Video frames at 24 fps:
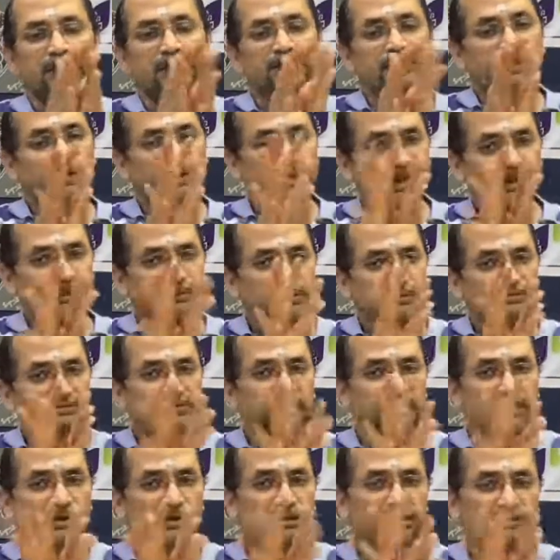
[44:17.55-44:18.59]
The length of
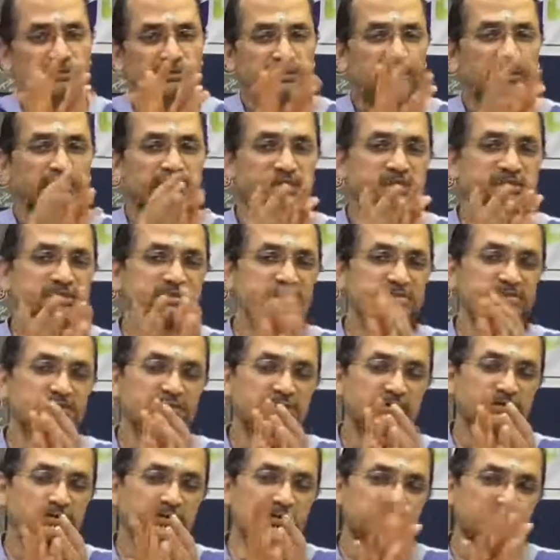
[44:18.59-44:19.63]
the trunk is
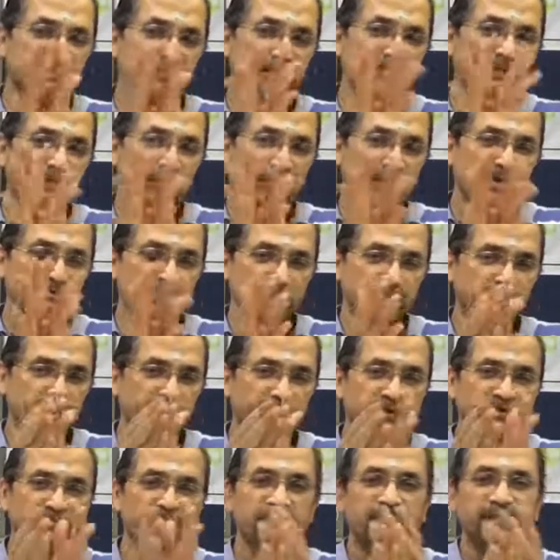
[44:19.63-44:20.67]
something you have to
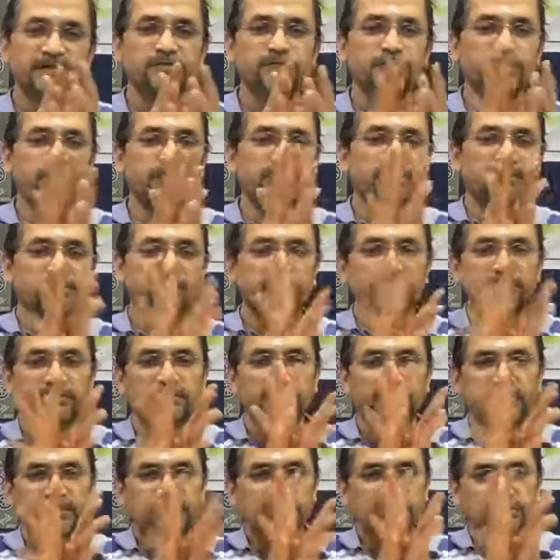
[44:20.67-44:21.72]
kind of experiment with,
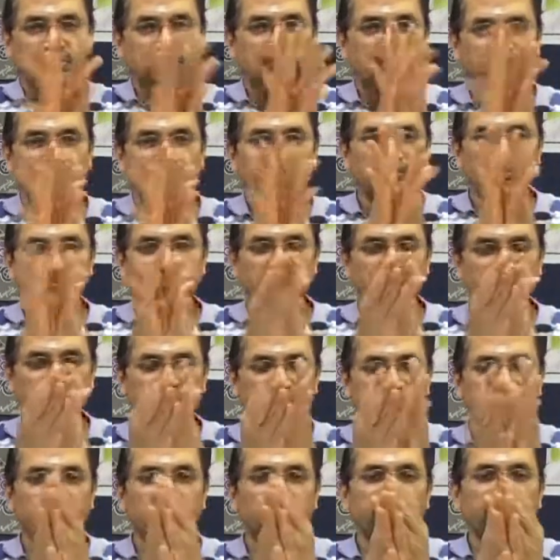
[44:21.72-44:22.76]
right? So first
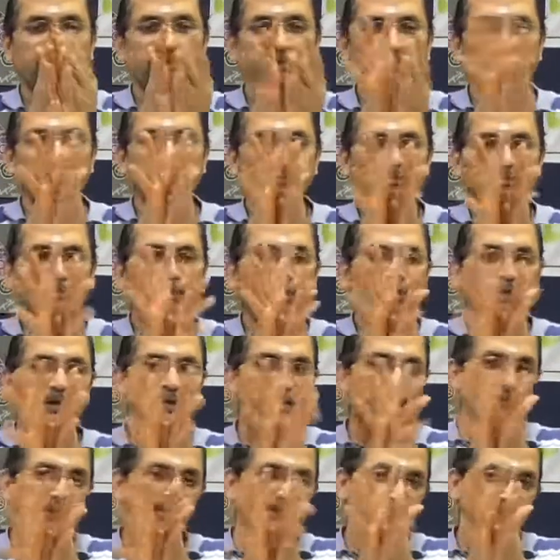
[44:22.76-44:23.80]
you elongate it into a small
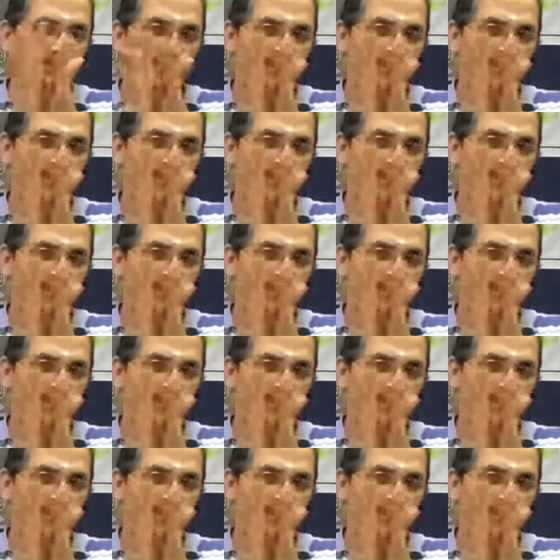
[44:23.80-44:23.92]
carrot.